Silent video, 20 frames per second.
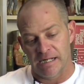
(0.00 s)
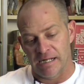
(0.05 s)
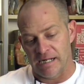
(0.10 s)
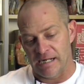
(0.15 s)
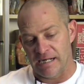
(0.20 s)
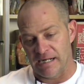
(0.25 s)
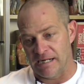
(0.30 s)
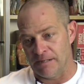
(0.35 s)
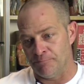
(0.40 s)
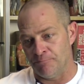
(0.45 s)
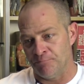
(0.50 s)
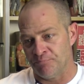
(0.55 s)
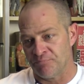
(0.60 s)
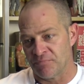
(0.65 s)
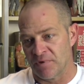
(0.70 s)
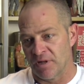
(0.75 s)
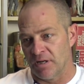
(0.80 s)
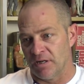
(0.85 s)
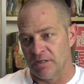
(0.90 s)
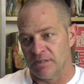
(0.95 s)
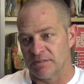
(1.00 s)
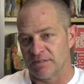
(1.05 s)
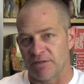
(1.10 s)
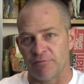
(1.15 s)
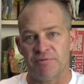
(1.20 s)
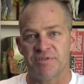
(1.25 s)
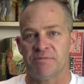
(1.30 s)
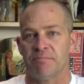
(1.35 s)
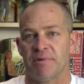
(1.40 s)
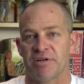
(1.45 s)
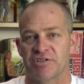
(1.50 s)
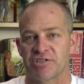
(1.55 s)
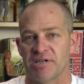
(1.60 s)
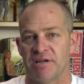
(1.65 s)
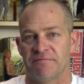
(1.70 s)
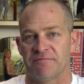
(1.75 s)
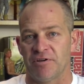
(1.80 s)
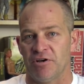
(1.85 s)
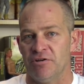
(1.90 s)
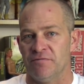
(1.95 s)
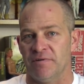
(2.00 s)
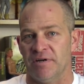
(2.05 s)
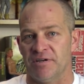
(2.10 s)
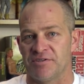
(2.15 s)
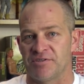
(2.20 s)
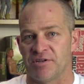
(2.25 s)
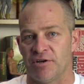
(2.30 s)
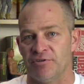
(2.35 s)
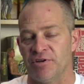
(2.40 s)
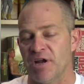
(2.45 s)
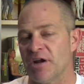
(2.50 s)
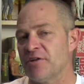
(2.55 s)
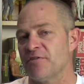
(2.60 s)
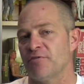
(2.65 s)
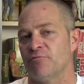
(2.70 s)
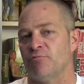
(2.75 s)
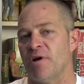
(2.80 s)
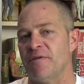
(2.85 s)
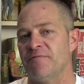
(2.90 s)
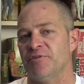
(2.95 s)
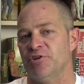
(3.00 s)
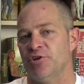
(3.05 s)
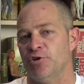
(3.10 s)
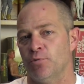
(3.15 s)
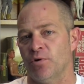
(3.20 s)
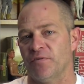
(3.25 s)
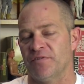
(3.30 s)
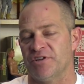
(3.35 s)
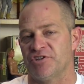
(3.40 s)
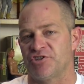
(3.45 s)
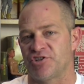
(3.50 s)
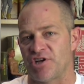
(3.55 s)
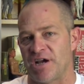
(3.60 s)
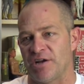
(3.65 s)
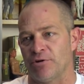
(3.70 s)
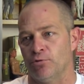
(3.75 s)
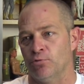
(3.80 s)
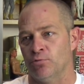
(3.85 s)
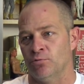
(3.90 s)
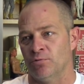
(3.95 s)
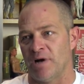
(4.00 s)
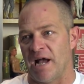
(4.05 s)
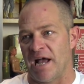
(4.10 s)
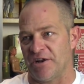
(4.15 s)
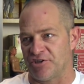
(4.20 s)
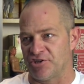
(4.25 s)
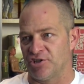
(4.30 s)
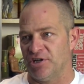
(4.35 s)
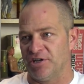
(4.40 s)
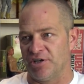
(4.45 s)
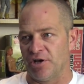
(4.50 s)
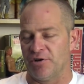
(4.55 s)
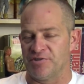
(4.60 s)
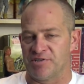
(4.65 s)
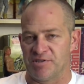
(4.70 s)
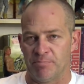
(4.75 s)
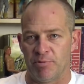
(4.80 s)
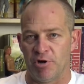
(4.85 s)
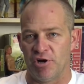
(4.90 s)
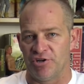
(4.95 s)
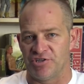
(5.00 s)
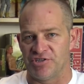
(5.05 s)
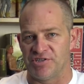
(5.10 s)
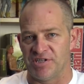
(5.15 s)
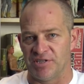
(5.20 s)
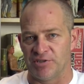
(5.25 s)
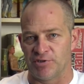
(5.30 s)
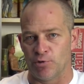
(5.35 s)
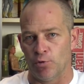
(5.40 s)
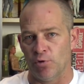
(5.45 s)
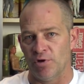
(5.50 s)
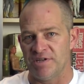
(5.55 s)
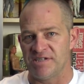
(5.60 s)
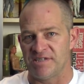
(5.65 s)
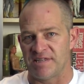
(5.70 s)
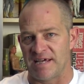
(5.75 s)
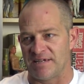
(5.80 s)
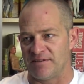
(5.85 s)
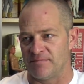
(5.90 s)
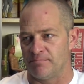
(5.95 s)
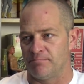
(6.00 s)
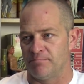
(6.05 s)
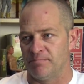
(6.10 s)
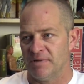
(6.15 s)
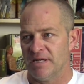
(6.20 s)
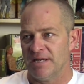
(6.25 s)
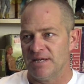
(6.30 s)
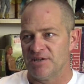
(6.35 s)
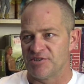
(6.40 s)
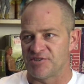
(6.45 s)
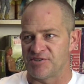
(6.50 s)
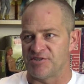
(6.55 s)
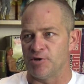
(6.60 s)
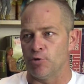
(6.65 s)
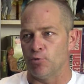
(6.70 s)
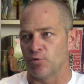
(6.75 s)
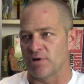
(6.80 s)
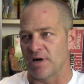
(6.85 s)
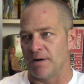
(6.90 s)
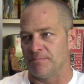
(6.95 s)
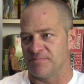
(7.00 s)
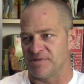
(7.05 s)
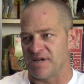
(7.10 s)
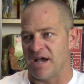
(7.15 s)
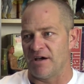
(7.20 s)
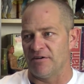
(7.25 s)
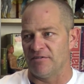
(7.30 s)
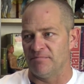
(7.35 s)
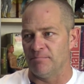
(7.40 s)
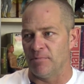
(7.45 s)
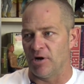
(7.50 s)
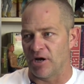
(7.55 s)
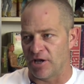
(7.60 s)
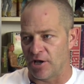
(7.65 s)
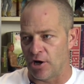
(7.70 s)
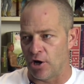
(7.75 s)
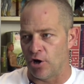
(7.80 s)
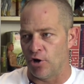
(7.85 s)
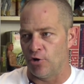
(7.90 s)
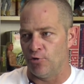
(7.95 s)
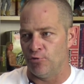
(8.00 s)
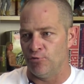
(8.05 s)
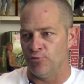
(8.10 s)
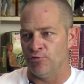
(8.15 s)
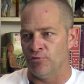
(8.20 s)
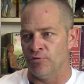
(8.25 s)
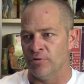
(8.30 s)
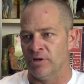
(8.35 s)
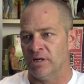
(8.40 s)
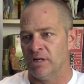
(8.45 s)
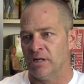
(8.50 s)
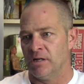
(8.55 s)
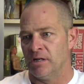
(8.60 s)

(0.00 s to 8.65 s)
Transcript: There isn't much left over. So none of the revenue on this channel actually goes to purchasing toys. That still comes out of my own,